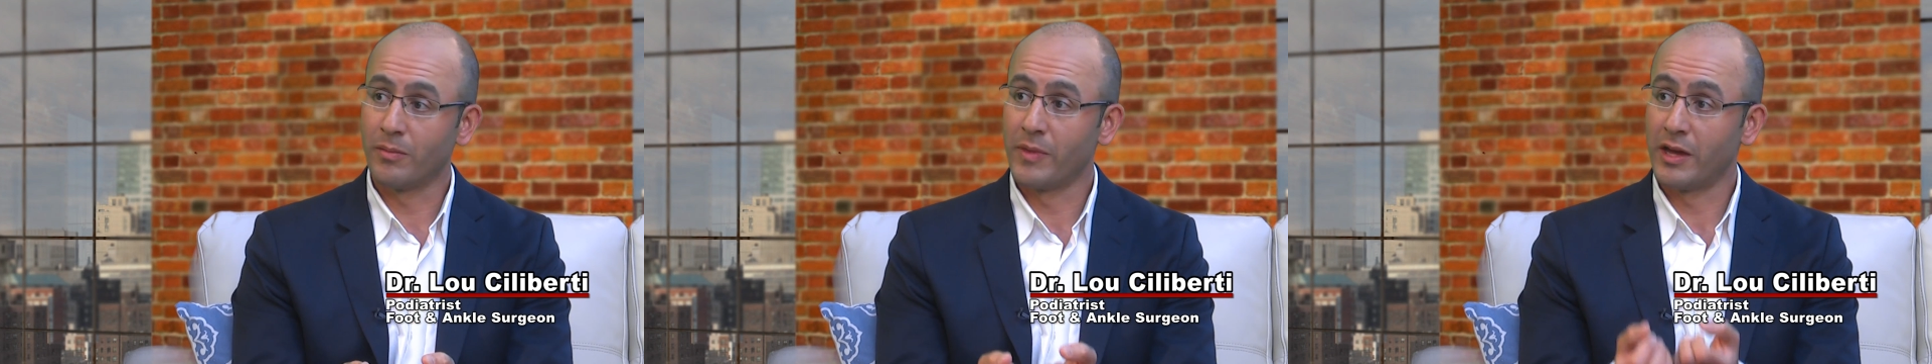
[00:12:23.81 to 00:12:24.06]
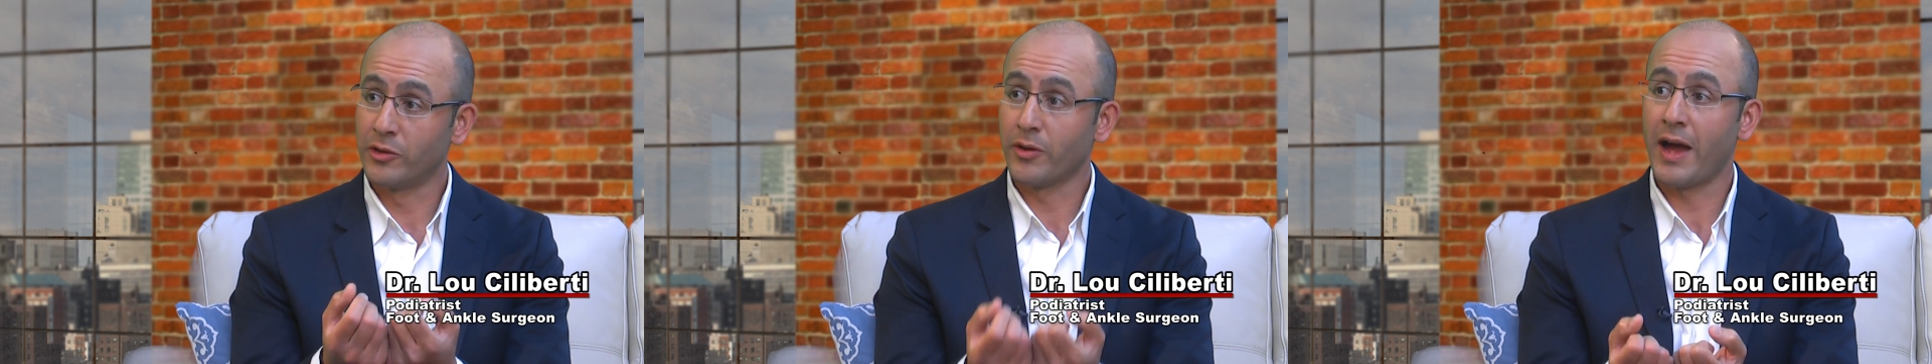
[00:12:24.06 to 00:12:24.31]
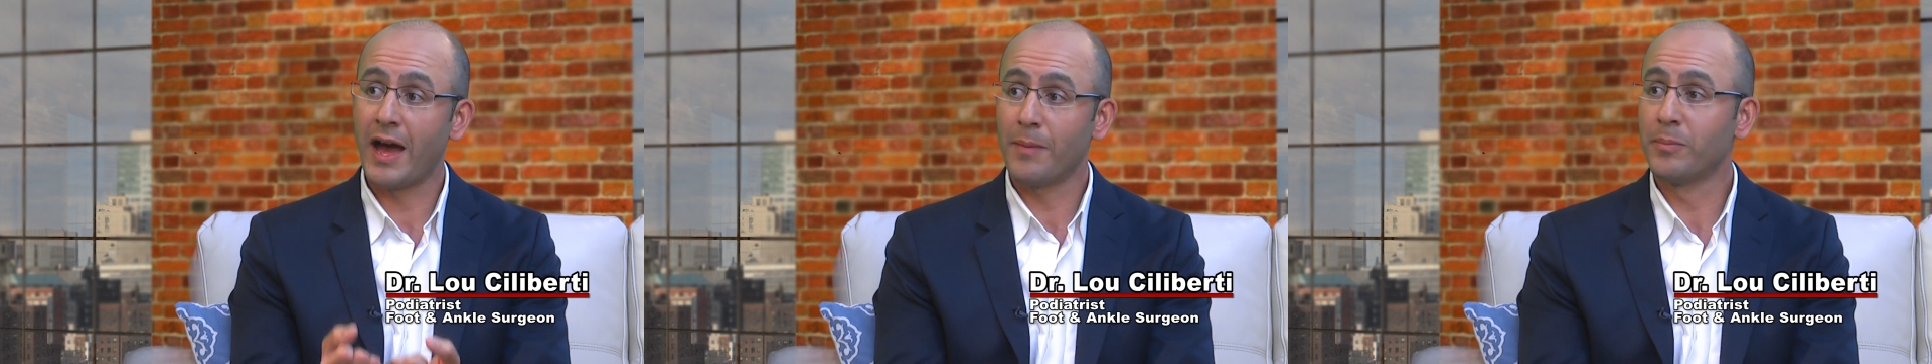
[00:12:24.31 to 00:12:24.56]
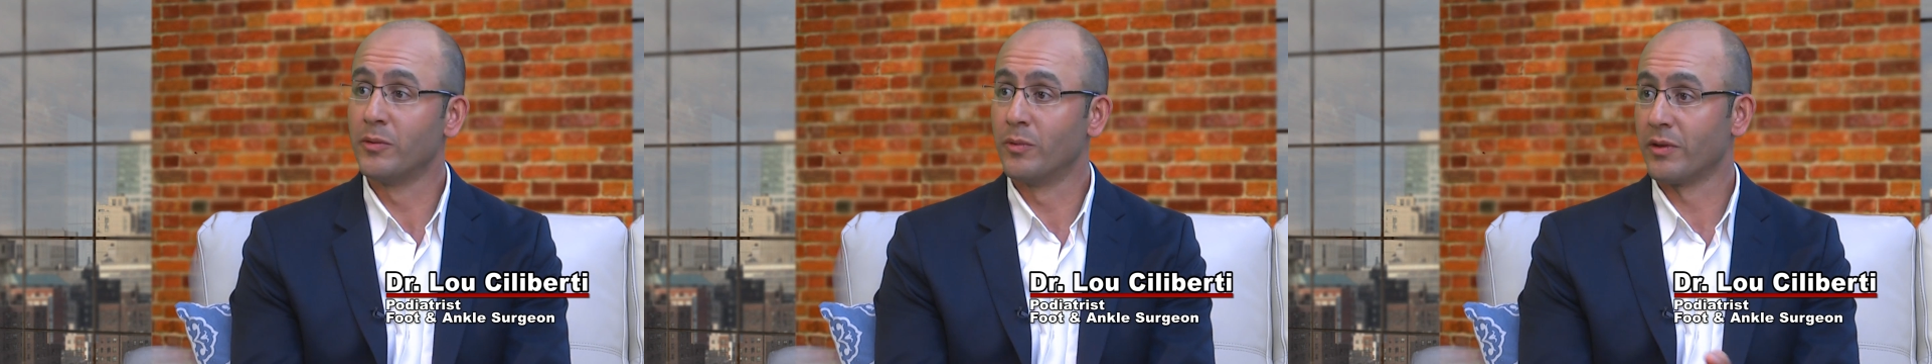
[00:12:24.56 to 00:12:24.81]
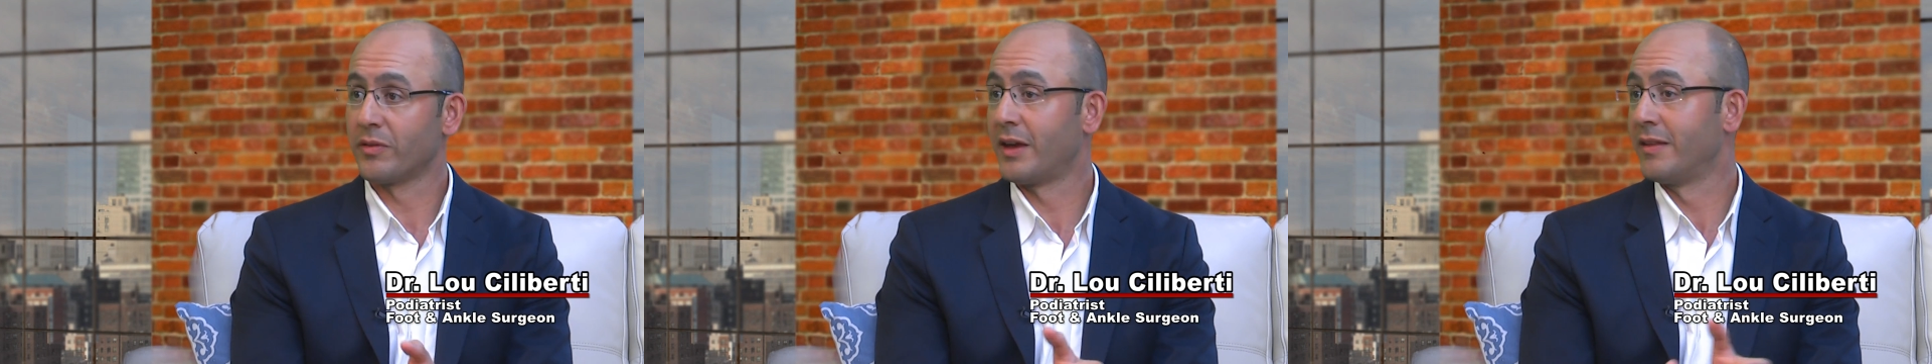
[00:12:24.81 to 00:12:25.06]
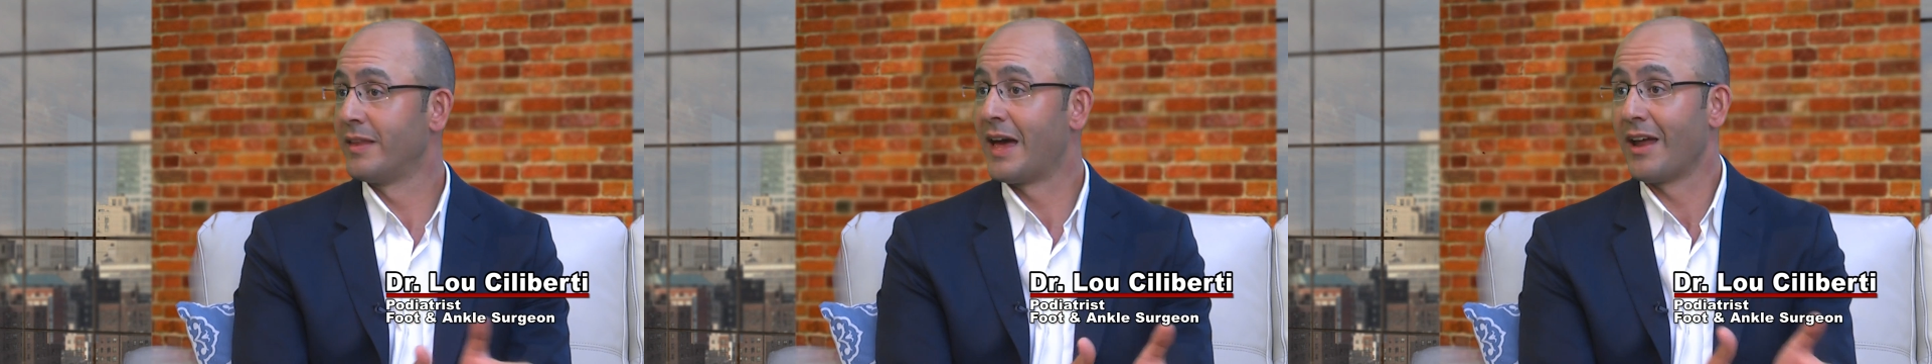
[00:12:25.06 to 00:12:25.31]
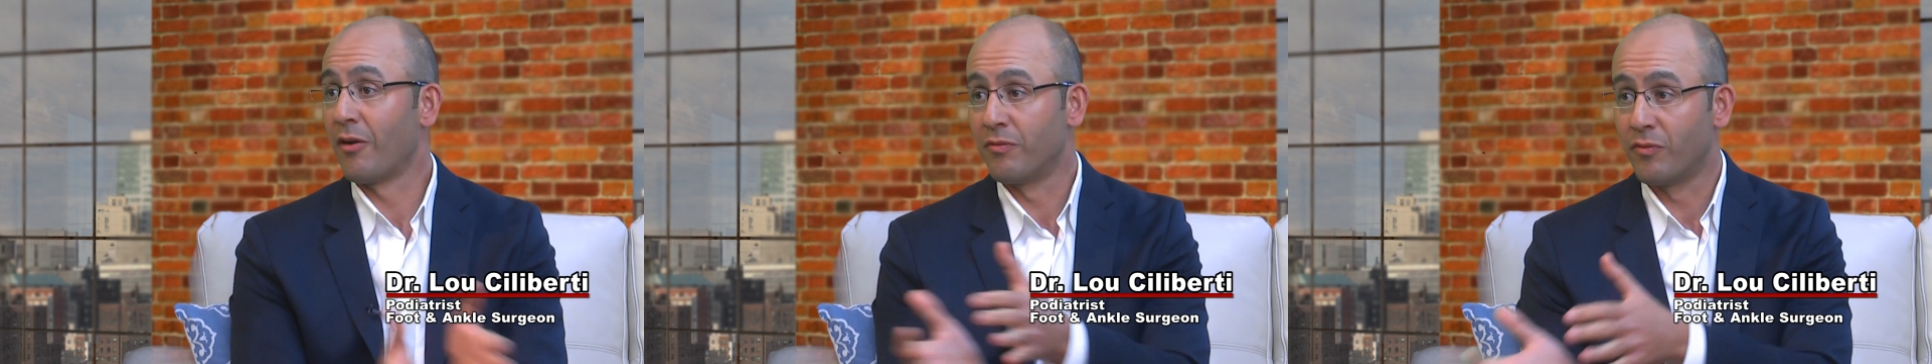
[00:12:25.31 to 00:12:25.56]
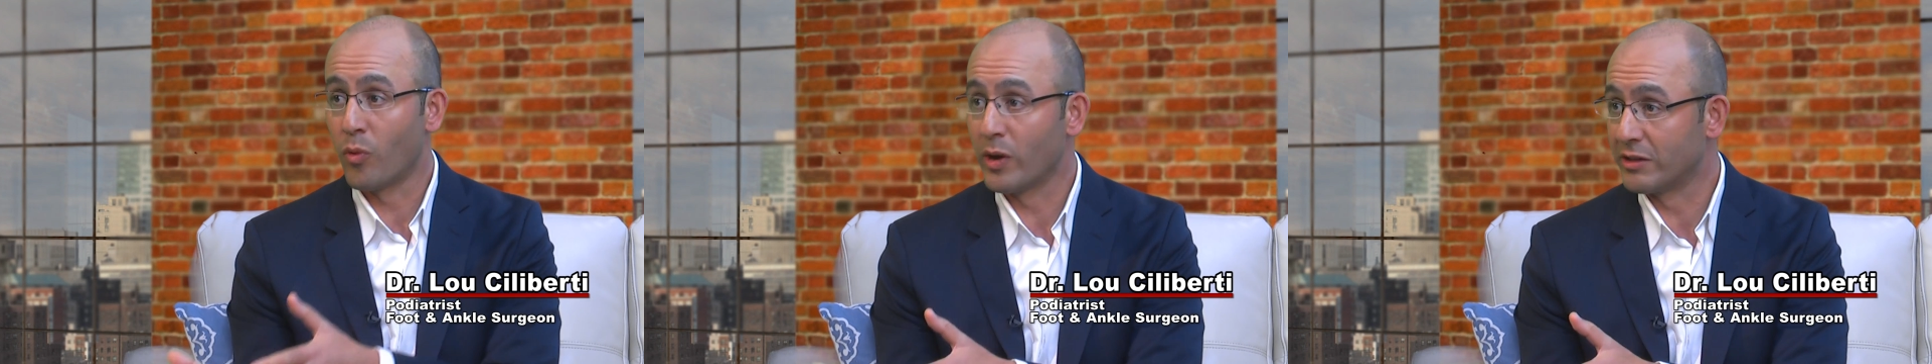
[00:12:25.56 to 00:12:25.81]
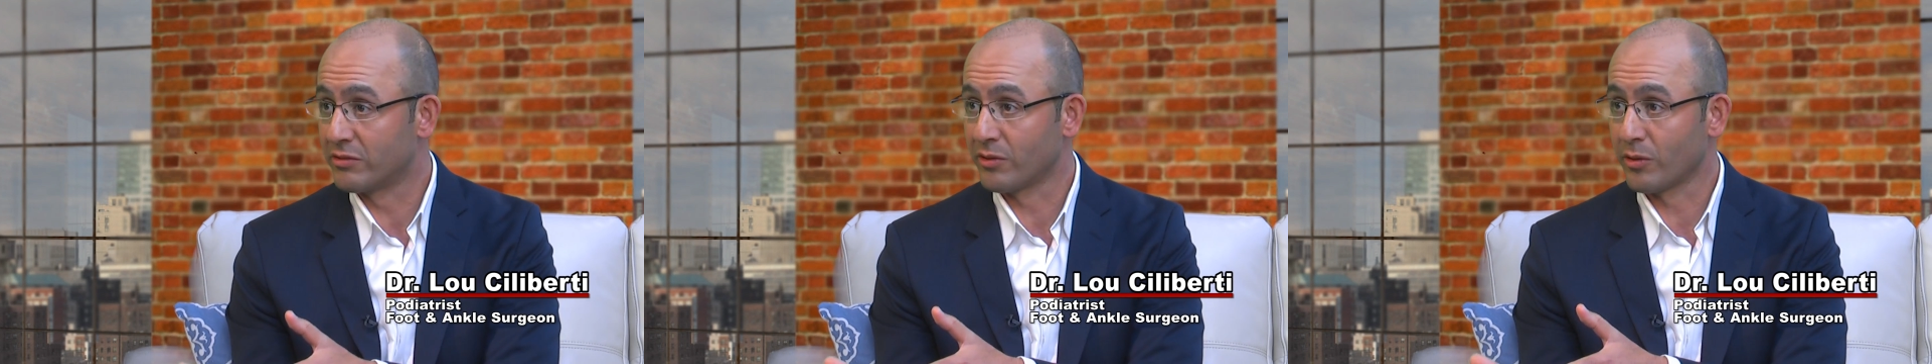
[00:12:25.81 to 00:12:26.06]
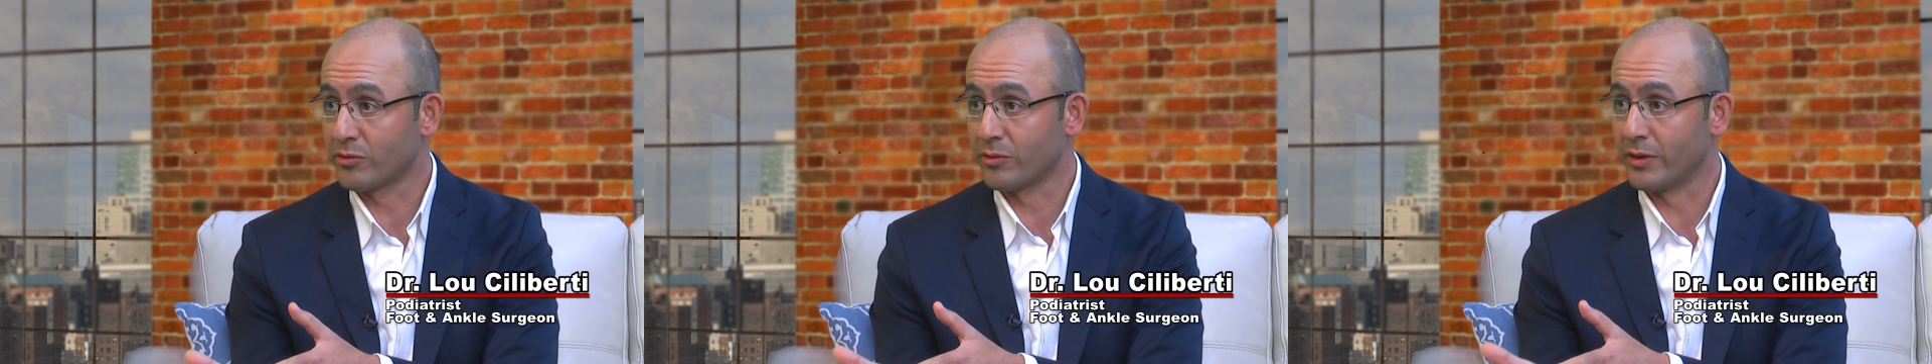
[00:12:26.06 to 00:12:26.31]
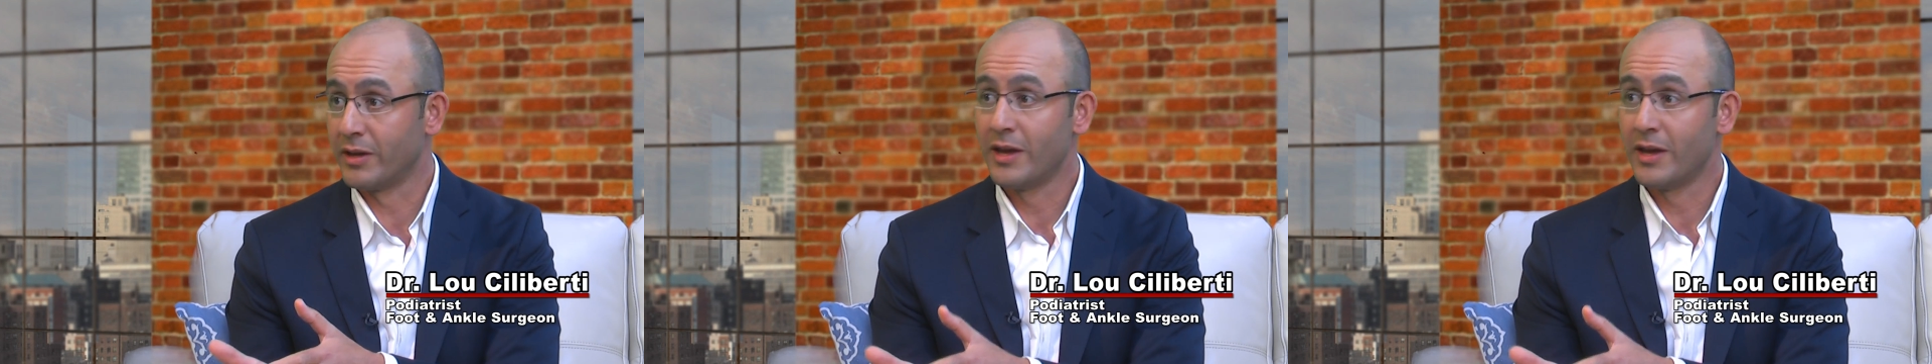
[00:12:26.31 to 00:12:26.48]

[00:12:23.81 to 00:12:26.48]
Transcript: that you're happy with, and that avoids surgery.